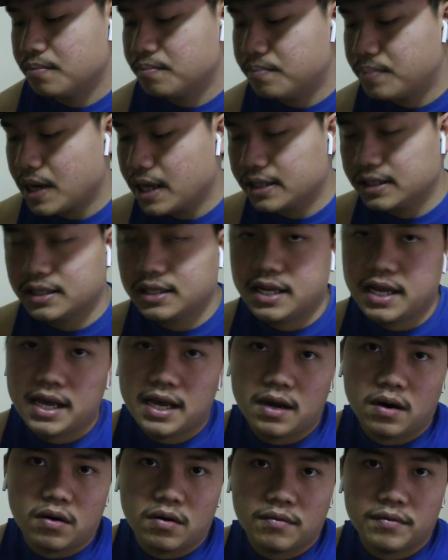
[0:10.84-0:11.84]
but they
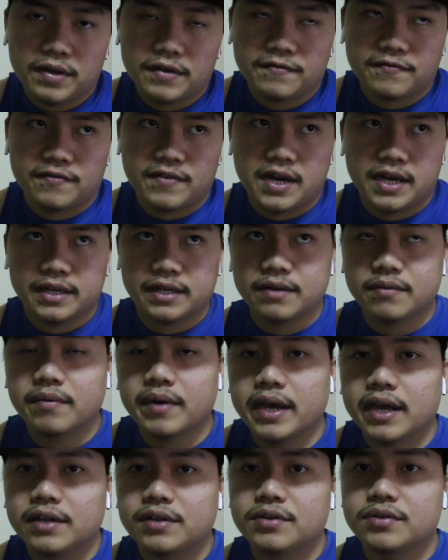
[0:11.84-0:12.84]
always find a
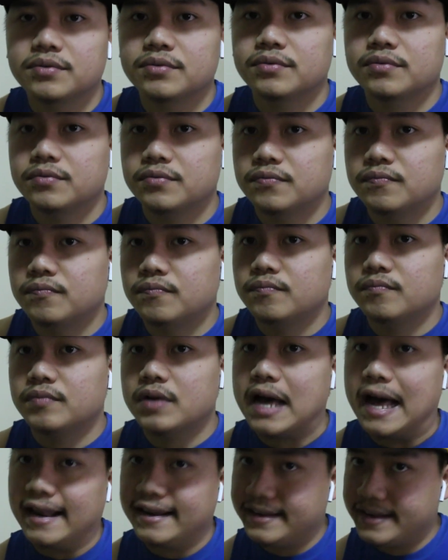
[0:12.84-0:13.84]
way to
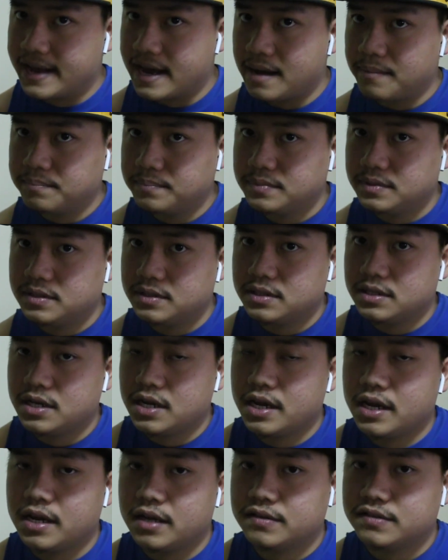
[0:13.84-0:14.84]
adapt
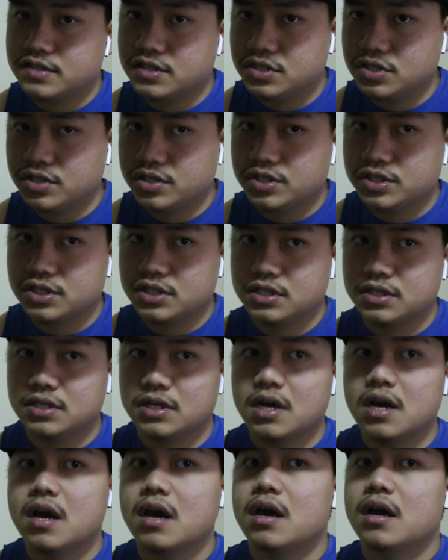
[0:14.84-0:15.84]
their situation.
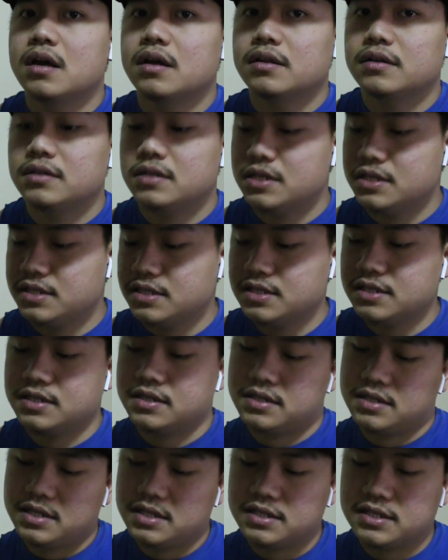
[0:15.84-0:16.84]
In
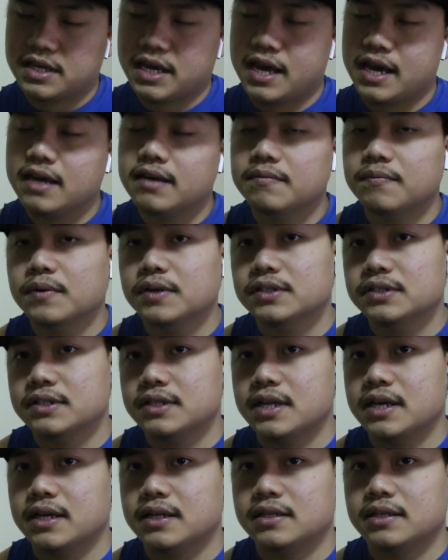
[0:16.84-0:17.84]
this case was
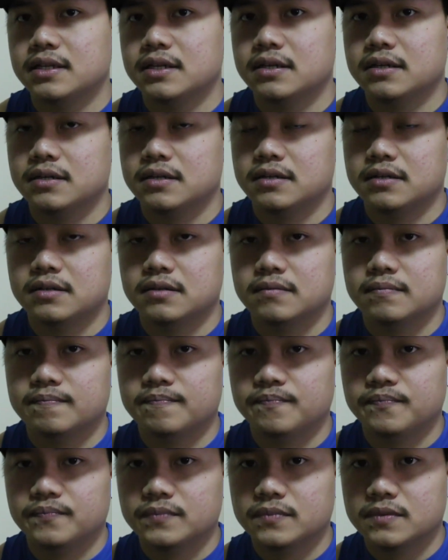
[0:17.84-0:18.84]
that
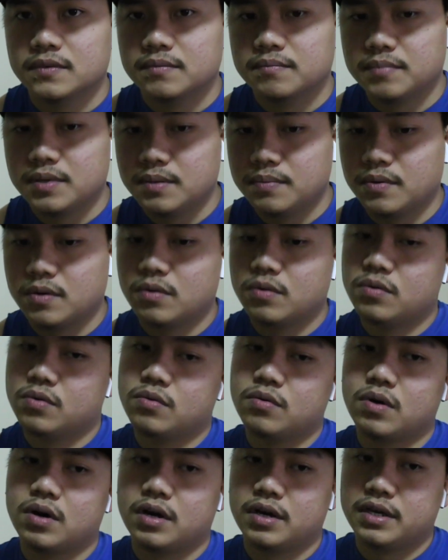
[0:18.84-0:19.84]
people
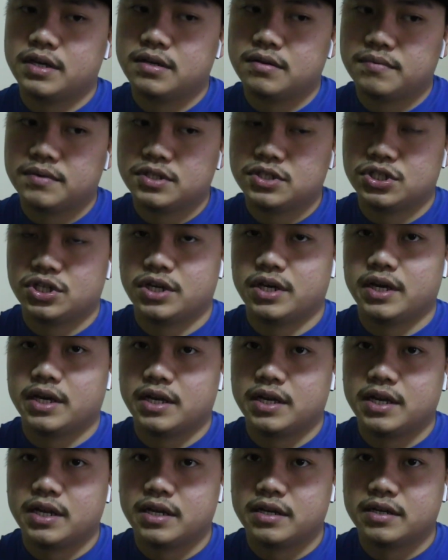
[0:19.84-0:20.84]
who are in the wheelchair
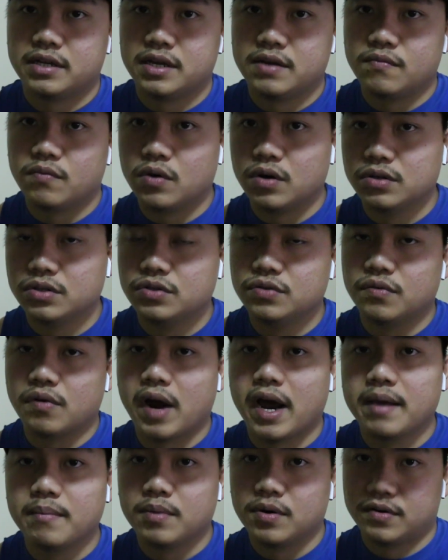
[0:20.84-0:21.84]
and then they want to
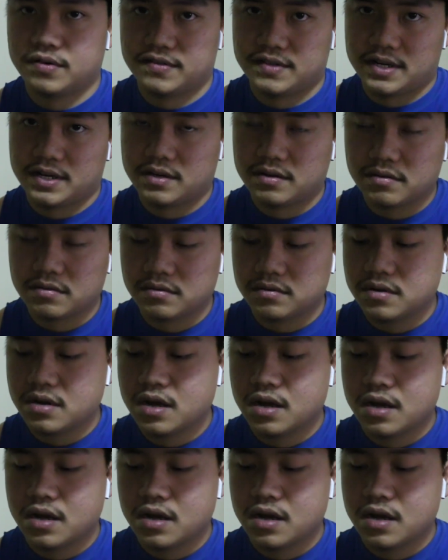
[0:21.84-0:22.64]
ride motorcycle,